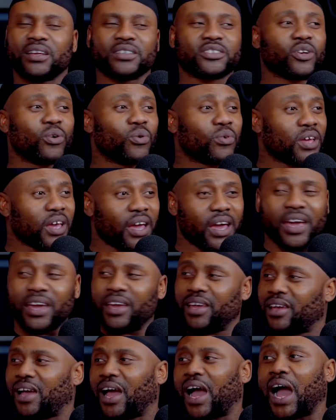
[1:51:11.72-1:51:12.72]
It's
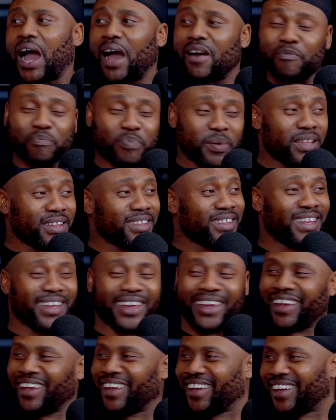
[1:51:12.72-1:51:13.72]
okay. I've been there.